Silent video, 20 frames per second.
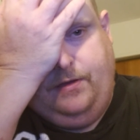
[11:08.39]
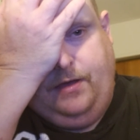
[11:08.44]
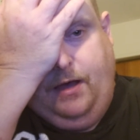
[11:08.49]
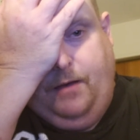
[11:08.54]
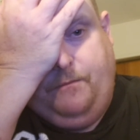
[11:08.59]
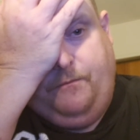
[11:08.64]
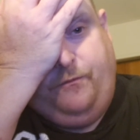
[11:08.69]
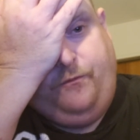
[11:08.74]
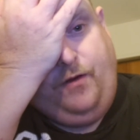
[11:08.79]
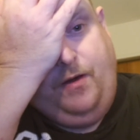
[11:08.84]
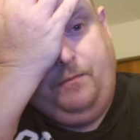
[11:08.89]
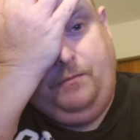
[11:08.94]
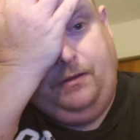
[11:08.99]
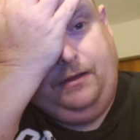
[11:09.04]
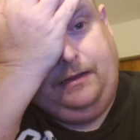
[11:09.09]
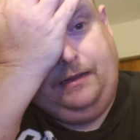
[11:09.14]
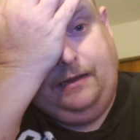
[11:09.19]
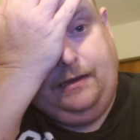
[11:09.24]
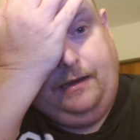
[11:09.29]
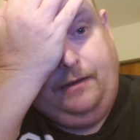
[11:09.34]
I'm
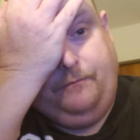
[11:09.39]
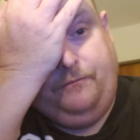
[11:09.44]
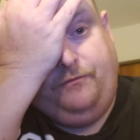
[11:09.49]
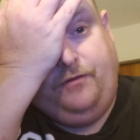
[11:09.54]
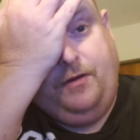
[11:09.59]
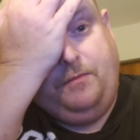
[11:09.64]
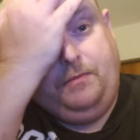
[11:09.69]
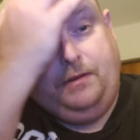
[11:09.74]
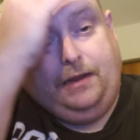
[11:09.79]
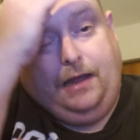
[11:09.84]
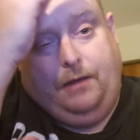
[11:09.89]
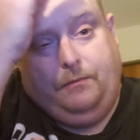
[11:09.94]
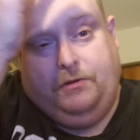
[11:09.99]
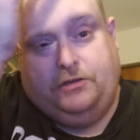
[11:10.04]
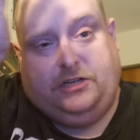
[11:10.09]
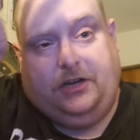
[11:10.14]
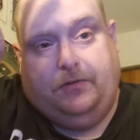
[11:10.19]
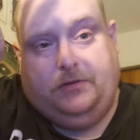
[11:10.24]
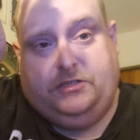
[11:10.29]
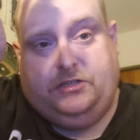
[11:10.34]
fumbling. I
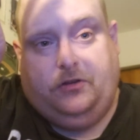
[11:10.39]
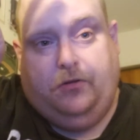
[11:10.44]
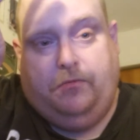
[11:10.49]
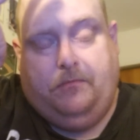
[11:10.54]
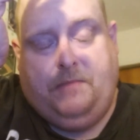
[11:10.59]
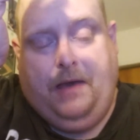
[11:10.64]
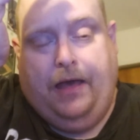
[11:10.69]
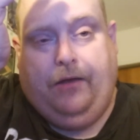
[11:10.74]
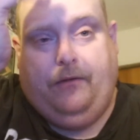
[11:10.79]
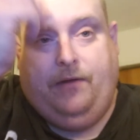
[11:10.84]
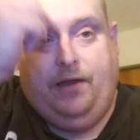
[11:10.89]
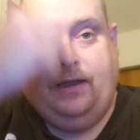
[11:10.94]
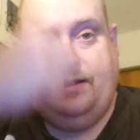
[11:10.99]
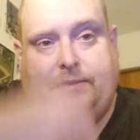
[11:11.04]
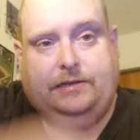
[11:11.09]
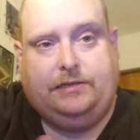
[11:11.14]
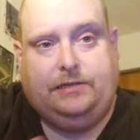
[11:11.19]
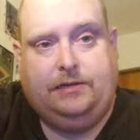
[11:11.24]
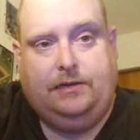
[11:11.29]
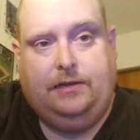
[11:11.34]
wish I was doing better at
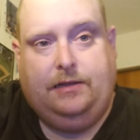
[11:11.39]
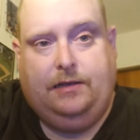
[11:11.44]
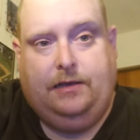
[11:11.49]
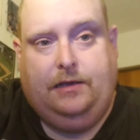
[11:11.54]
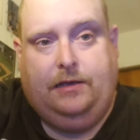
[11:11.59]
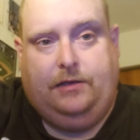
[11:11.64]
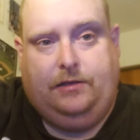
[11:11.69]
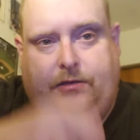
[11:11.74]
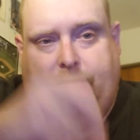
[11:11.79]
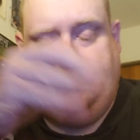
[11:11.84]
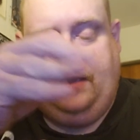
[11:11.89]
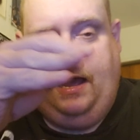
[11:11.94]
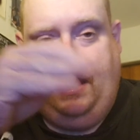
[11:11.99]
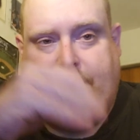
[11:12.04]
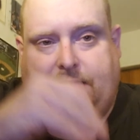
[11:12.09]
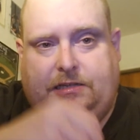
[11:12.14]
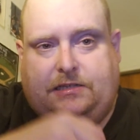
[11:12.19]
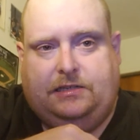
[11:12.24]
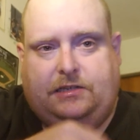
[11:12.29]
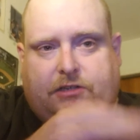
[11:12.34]
it. You
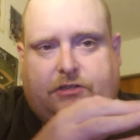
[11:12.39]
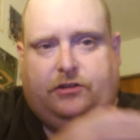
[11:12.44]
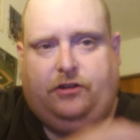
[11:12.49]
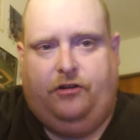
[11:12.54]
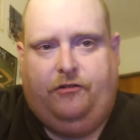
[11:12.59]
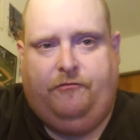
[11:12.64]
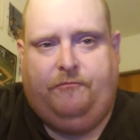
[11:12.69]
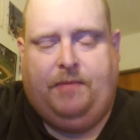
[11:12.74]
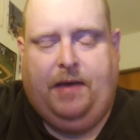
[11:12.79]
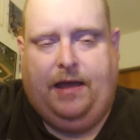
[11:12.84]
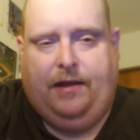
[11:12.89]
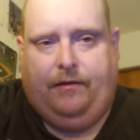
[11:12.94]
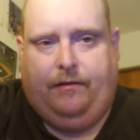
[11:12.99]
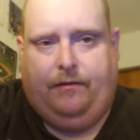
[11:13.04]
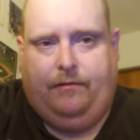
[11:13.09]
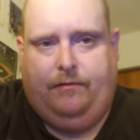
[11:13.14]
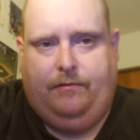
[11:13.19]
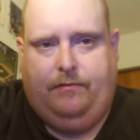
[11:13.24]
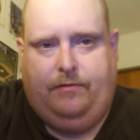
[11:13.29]
guys deserve better.